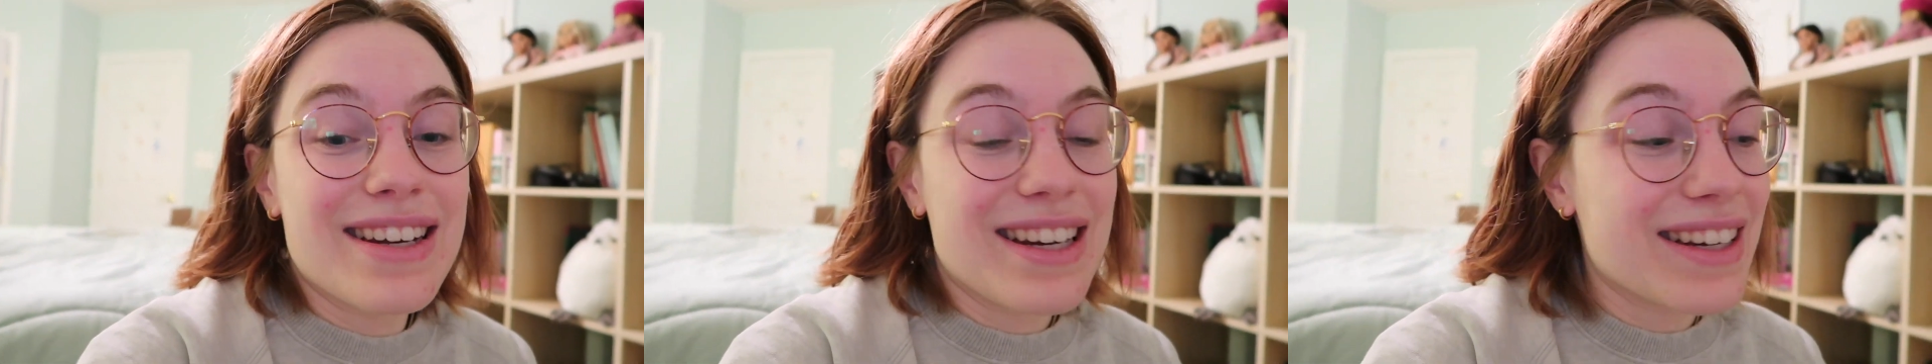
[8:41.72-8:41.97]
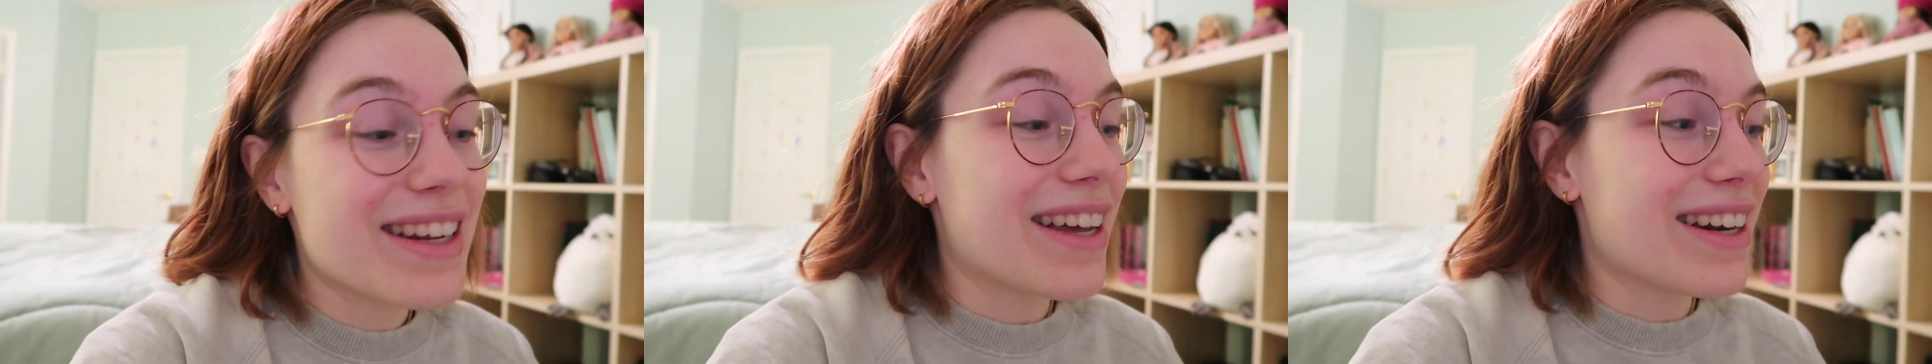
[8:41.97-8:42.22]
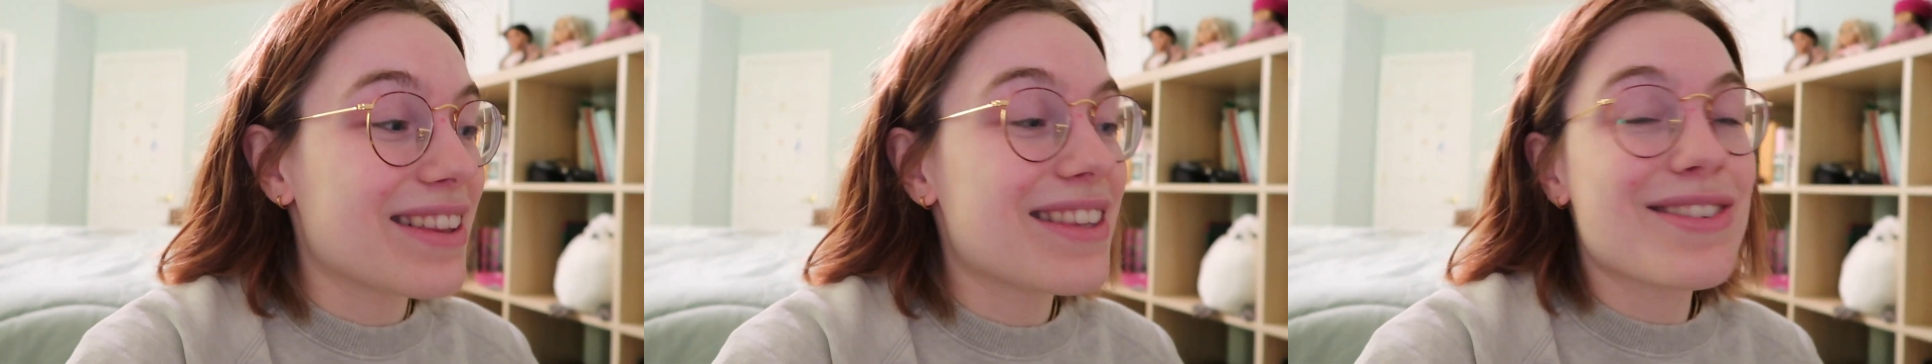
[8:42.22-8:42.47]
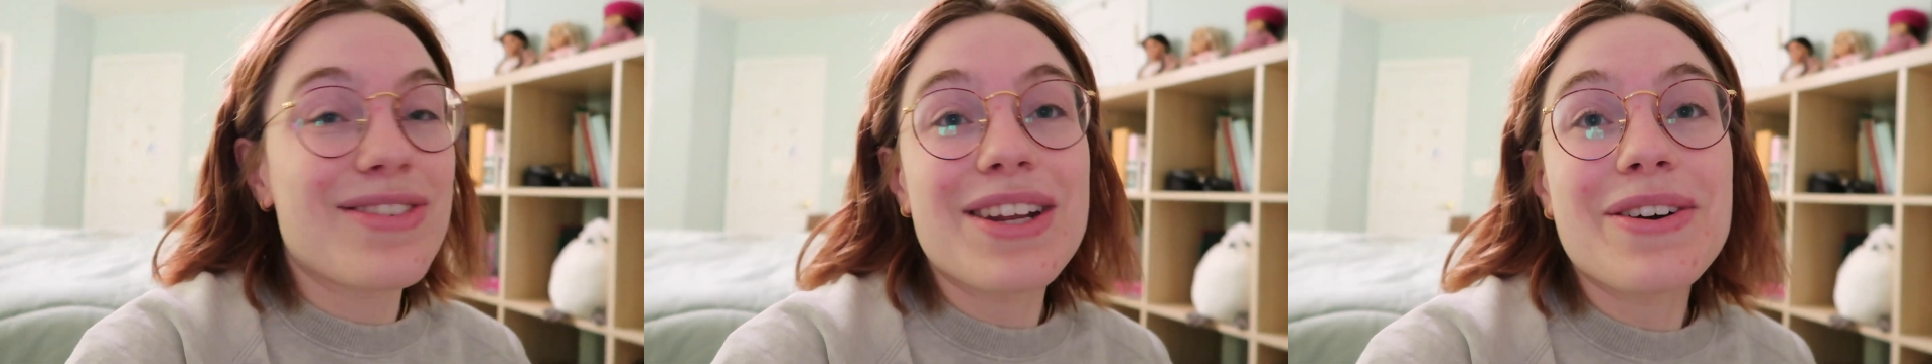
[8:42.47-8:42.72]
need to edit
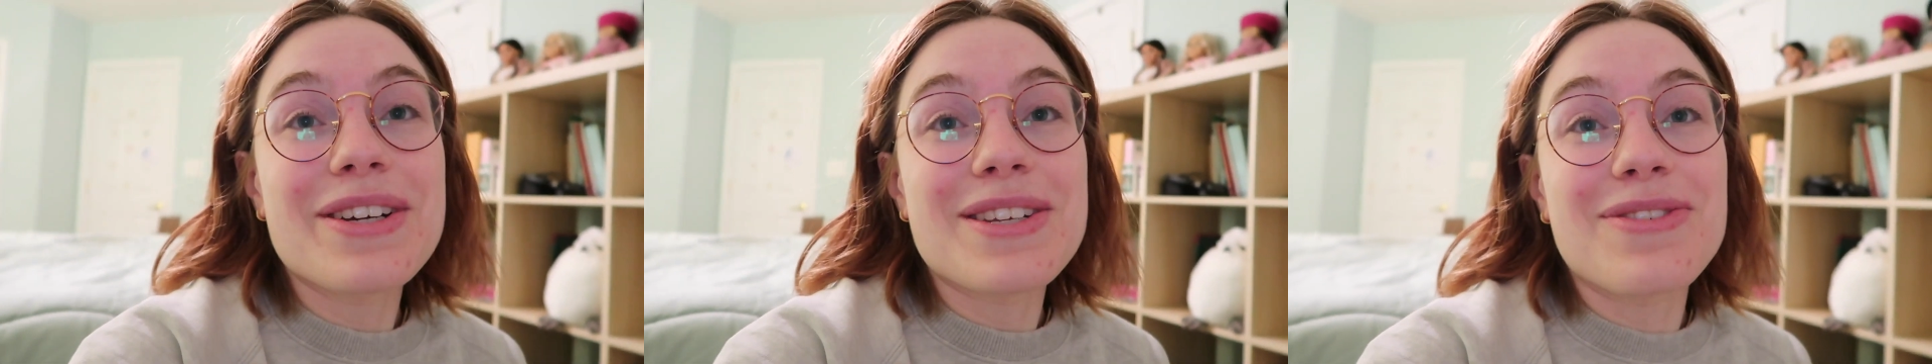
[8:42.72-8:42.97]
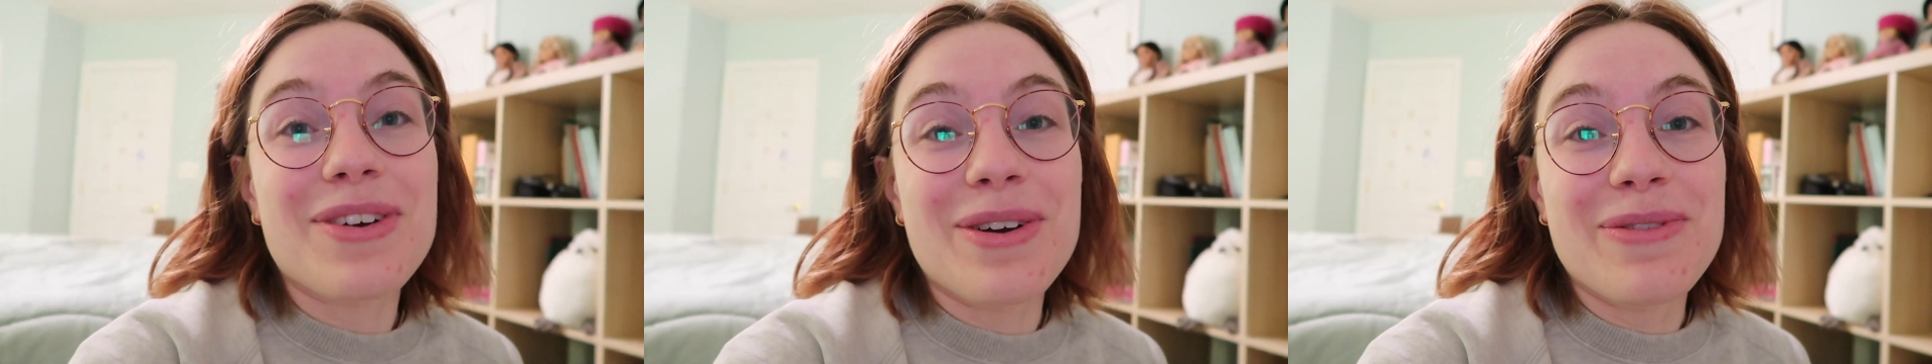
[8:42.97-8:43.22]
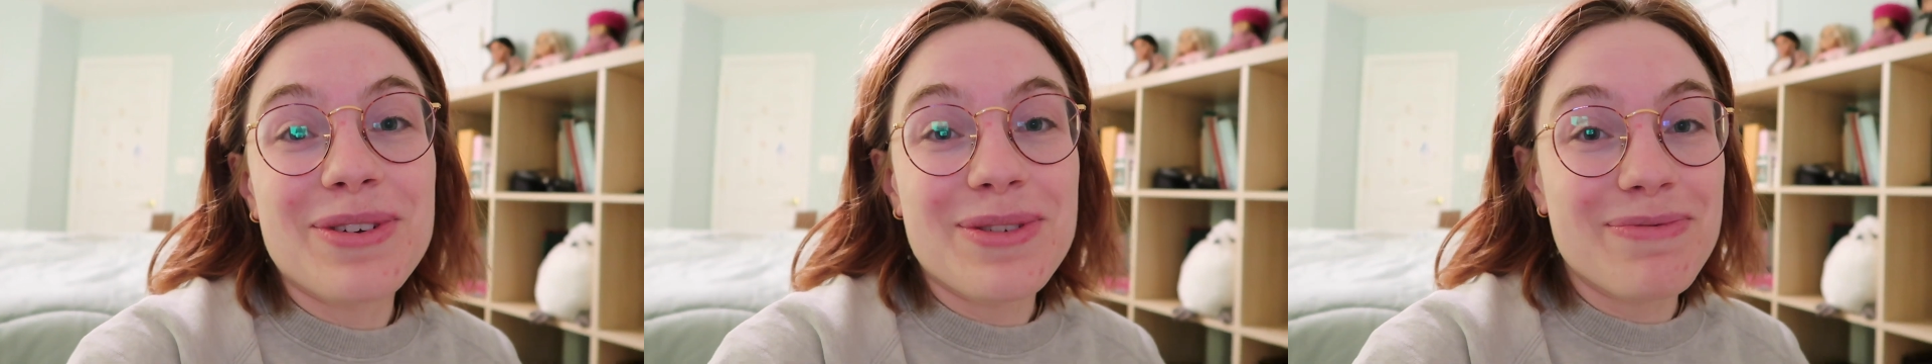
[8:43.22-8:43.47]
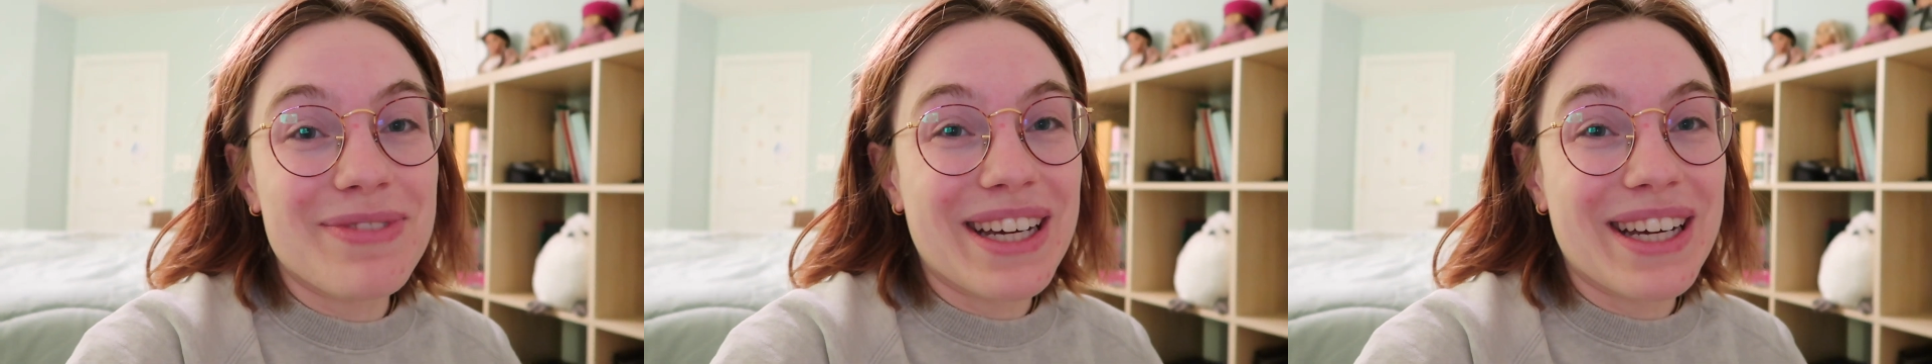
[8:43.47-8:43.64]
this video I just filmed,